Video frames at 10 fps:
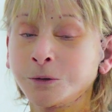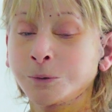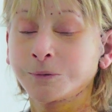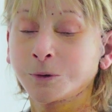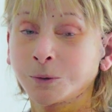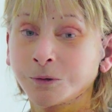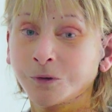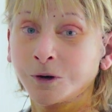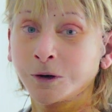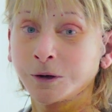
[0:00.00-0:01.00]
You, of
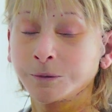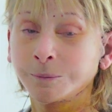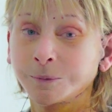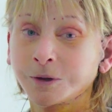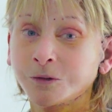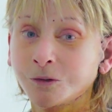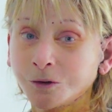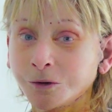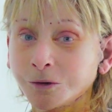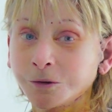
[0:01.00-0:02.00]
course, are
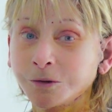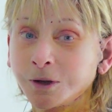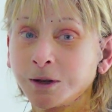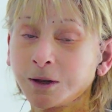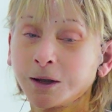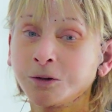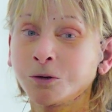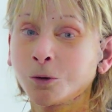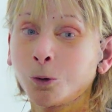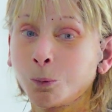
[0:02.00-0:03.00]
concerned and
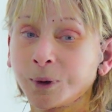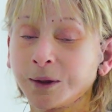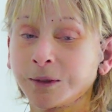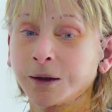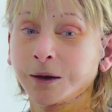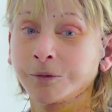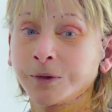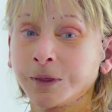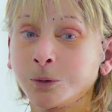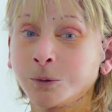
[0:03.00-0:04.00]
you're hoping that
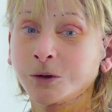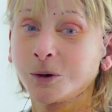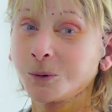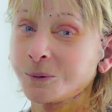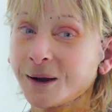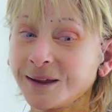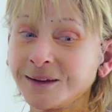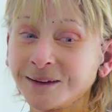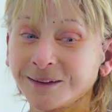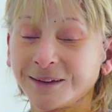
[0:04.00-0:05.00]
everything will go
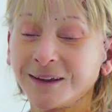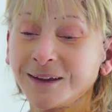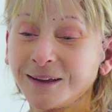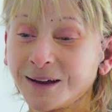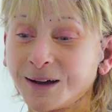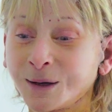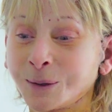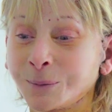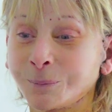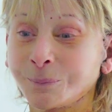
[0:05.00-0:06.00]
right.
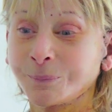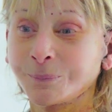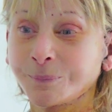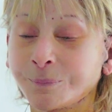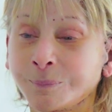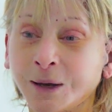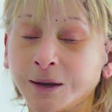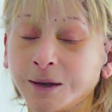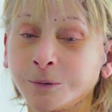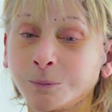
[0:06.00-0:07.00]
Um,
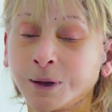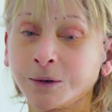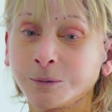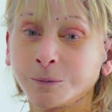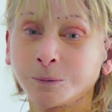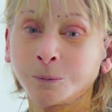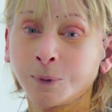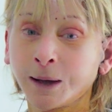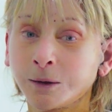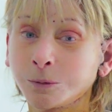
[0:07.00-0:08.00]
but it went
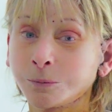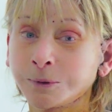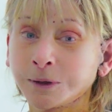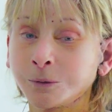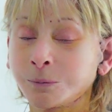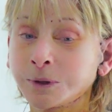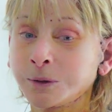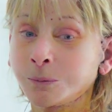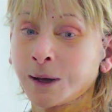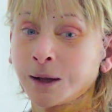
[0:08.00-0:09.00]
well, really,
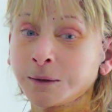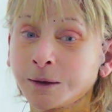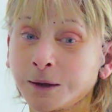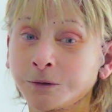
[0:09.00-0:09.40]
really well.